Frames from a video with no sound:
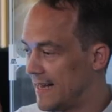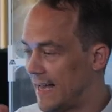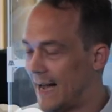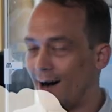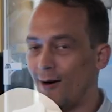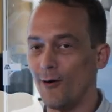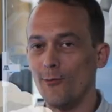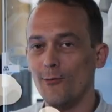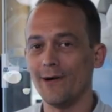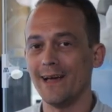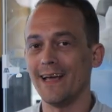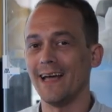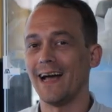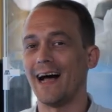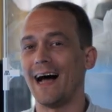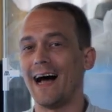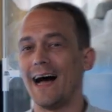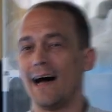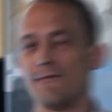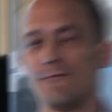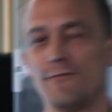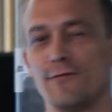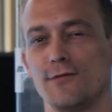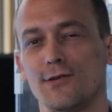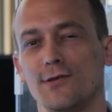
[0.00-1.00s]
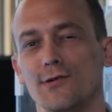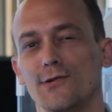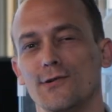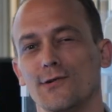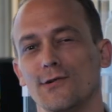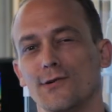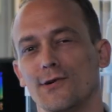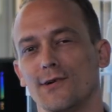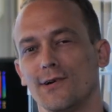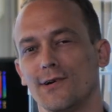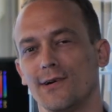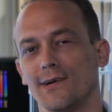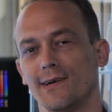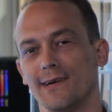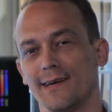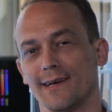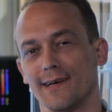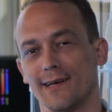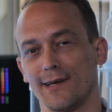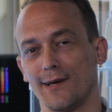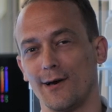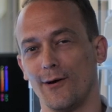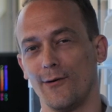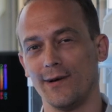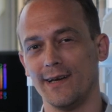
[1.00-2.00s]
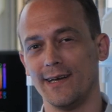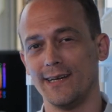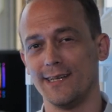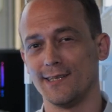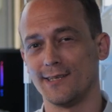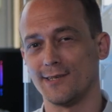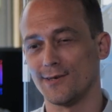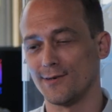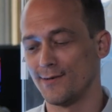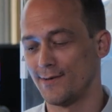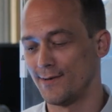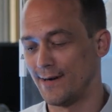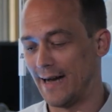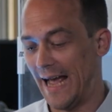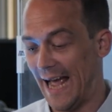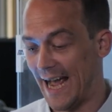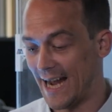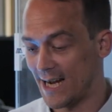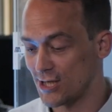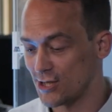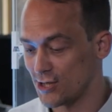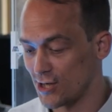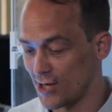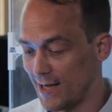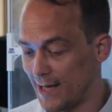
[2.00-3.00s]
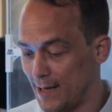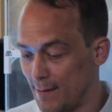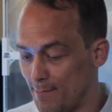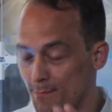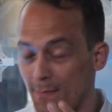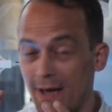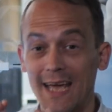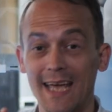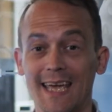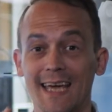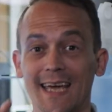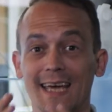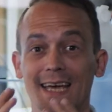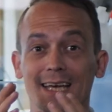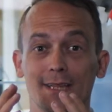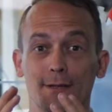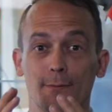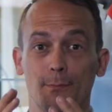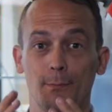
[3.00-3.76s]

now we have to go into actually making it